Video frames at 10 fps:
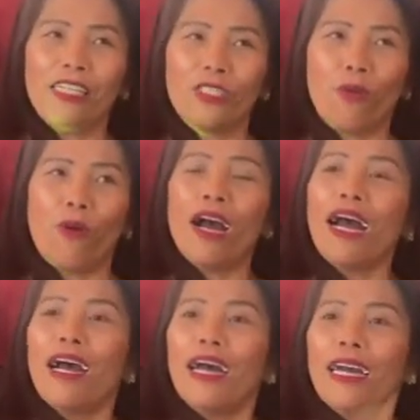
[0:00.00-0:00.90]
So,
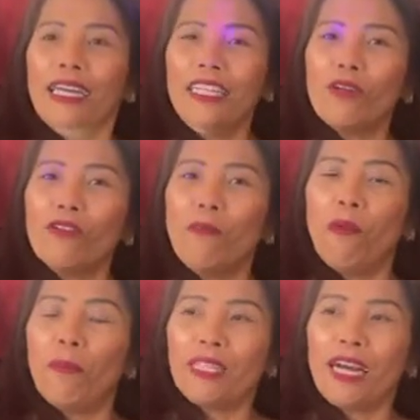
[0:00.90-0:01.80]
hindi ko na
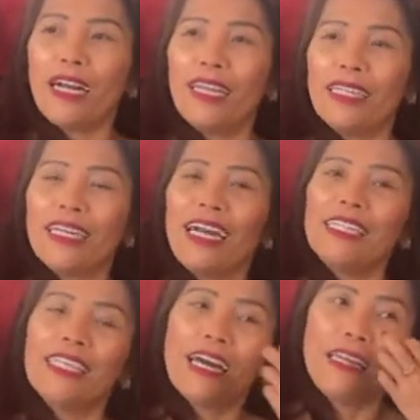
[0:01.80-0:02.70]
po patagalin
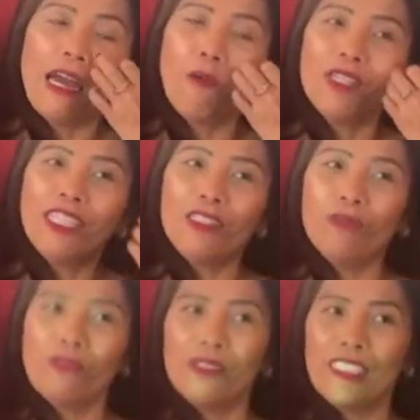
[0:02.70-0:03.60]
guys, and I wanted
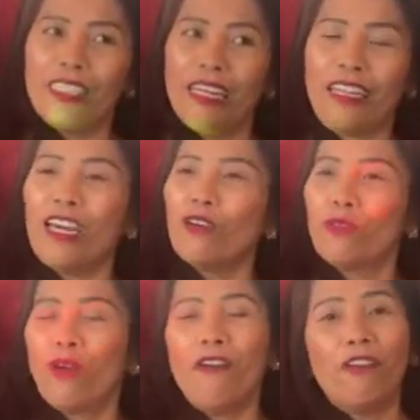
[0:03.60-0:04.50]
to say thank you
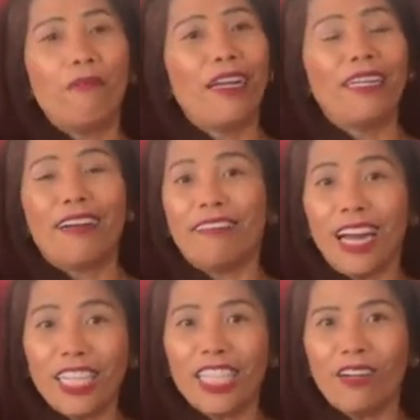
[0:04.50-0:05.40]
to everybody na
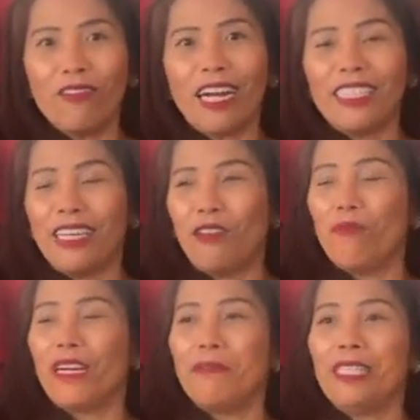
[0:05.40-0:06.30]
touch ako guys and
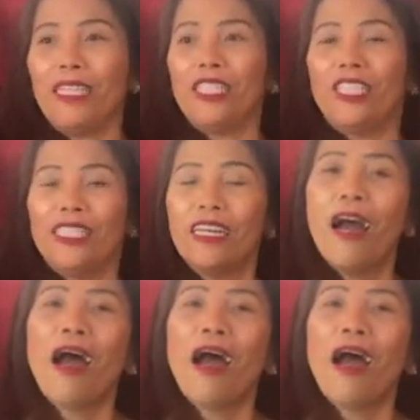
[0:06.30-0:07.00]
yung mga messages.